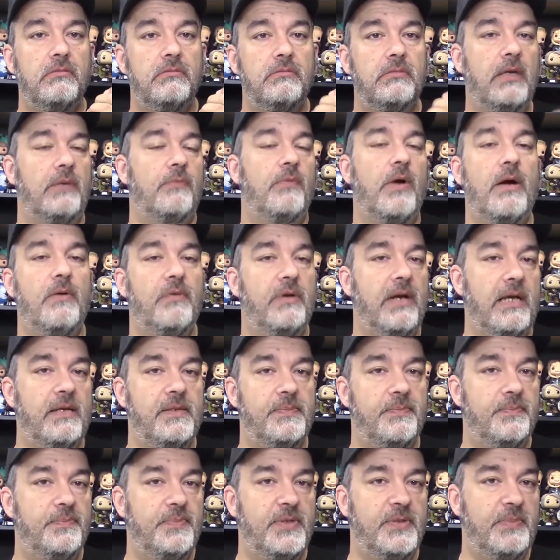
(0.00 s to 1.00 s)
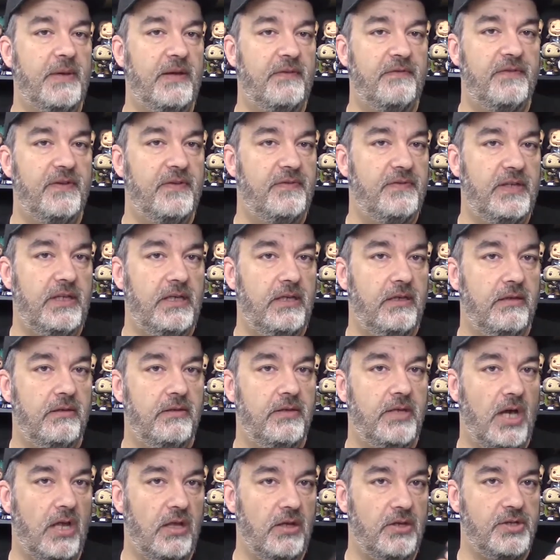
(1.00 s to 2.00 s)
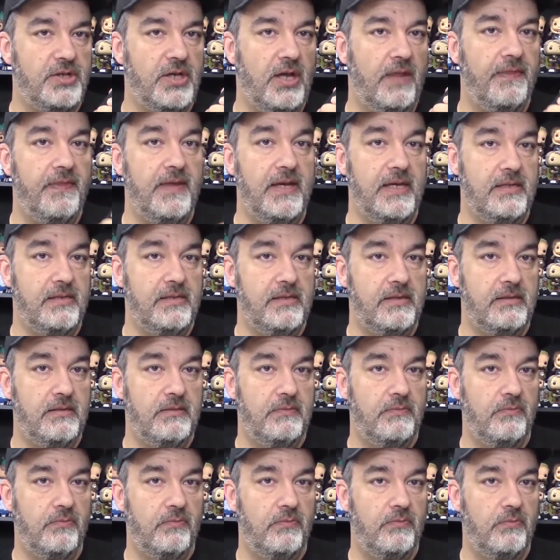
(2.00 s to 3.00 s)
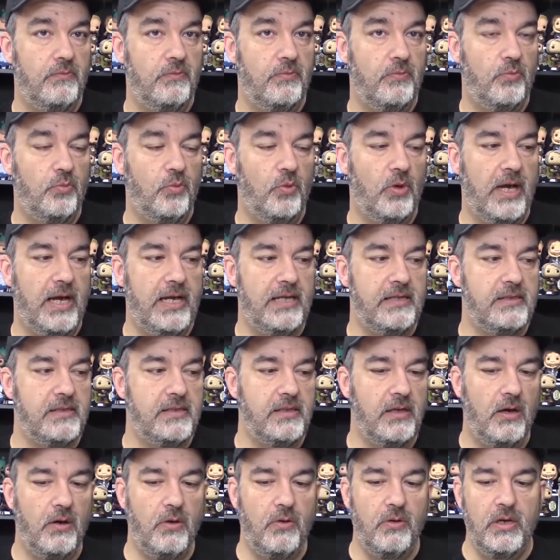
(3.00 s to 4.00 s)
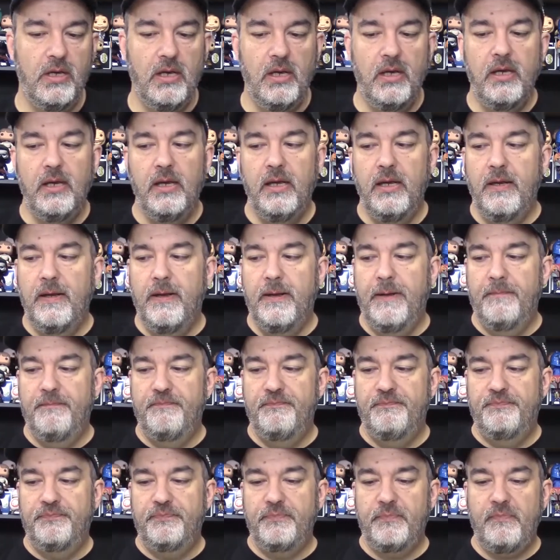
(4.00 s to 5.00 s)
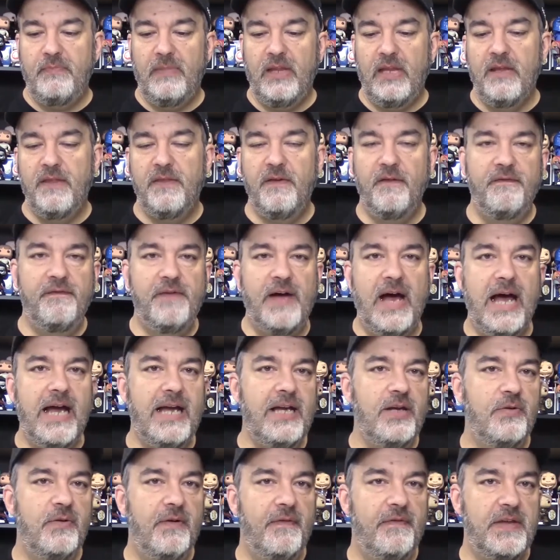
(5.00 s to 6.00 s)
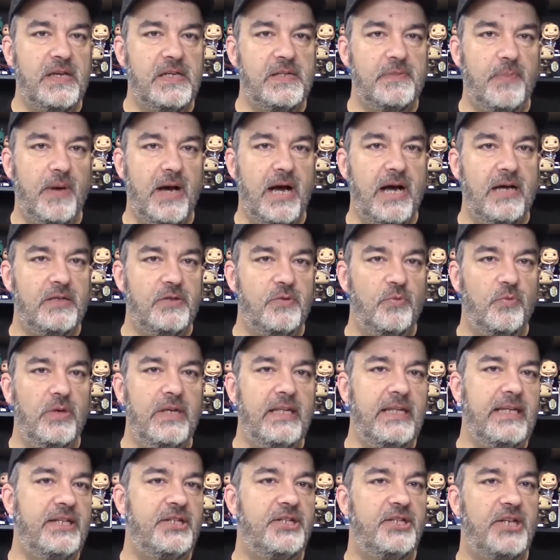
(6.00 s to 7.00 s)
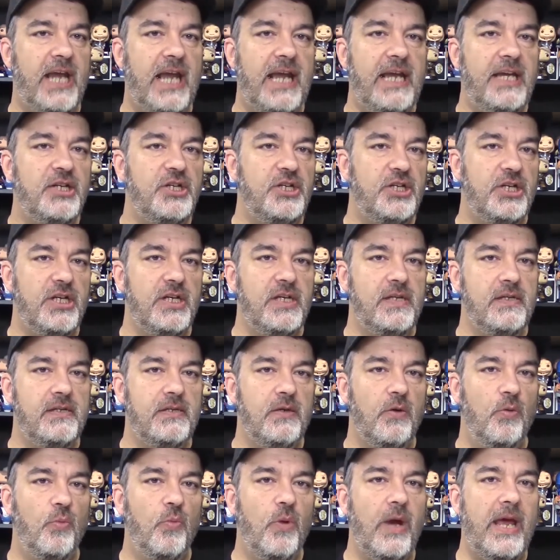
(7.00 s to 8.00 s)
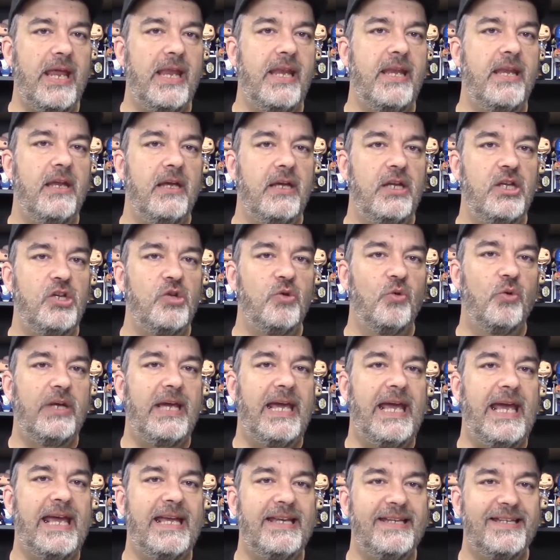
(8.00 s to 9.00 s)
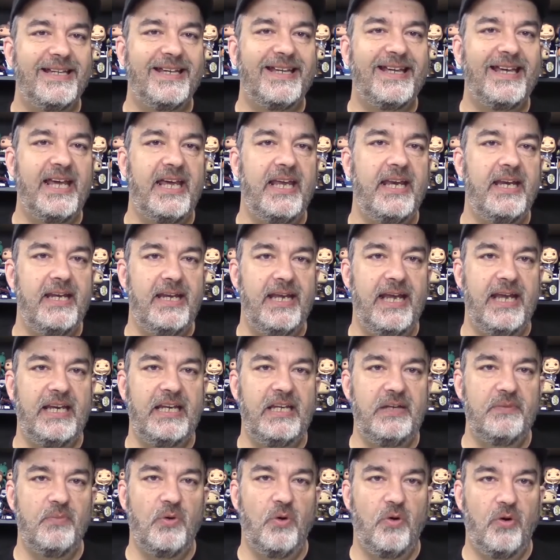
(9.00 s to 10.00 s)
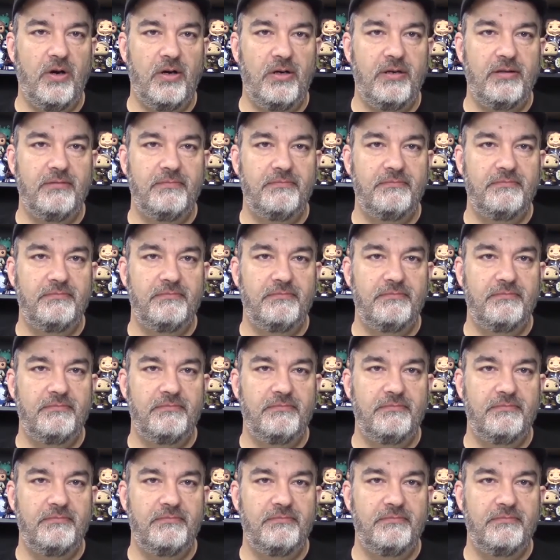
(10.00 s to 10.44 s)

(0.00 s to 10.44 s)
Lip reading: why would I spend $50 on this, right? So the value of this box really changes when you can't get it anymore,